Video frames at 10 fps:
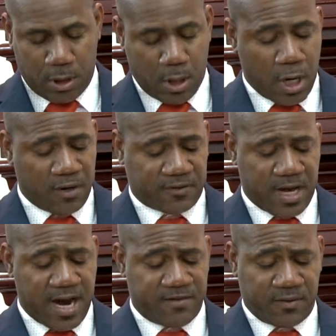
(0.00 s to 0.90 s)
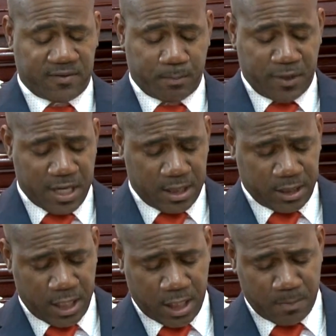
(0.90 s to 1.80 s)
You also have a
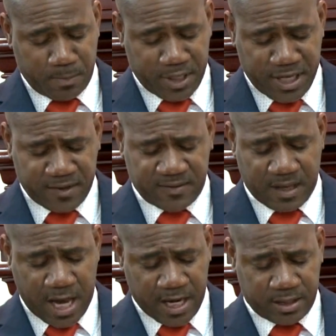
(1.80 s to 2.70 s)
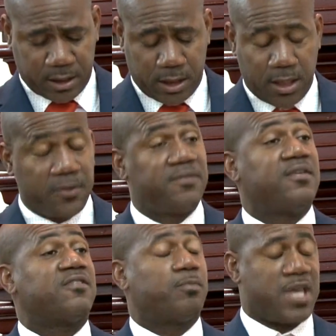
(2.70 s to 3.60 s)
CPL taking place at
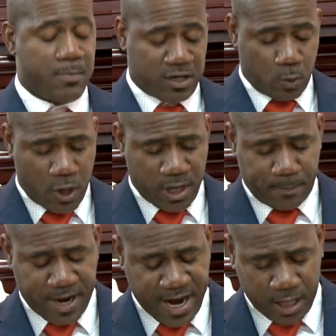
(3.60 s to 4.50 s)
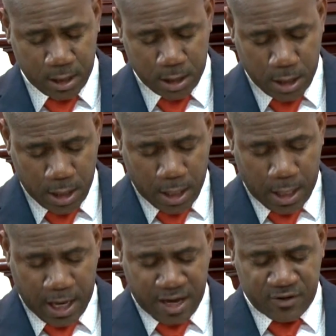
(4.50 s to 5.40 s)
6 p.m. at Warner Park,
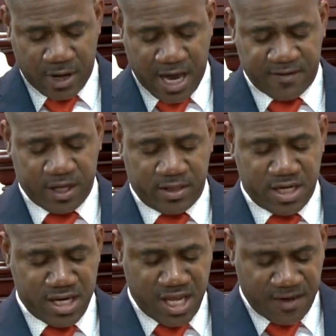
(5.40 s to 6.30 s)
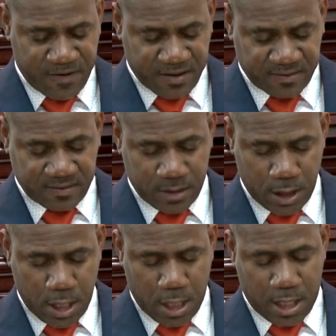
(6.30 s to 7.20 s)
and you have the Nevis
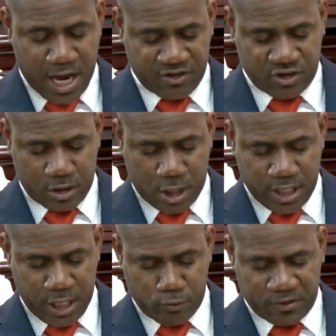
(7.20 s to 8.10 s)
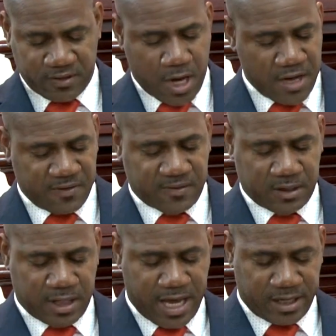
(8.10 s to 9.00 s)
National Heroes
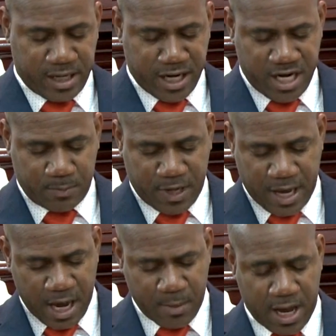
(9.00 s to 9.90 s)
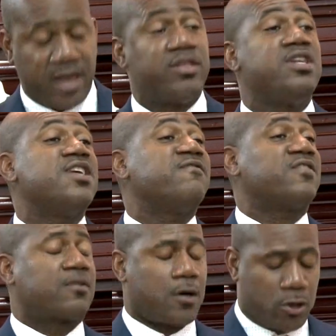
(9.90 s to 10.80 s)
Concert at 9 p.m. at the
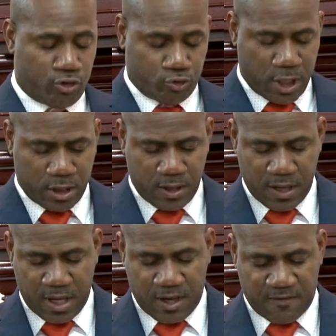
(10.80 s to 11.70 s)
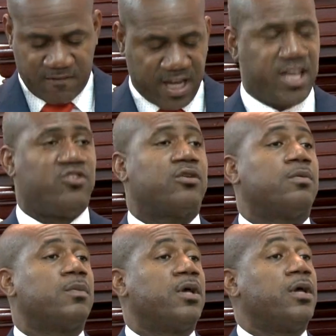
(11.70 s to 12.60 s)
Nevis Cultural Village.
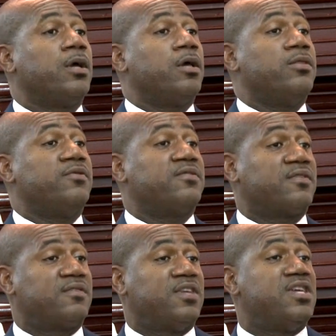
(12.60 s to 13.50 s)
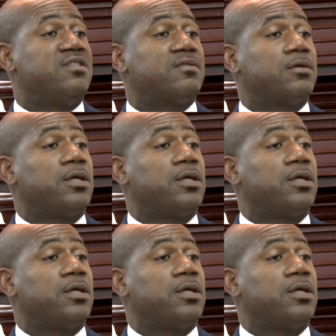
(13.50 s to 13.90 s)
The 16th,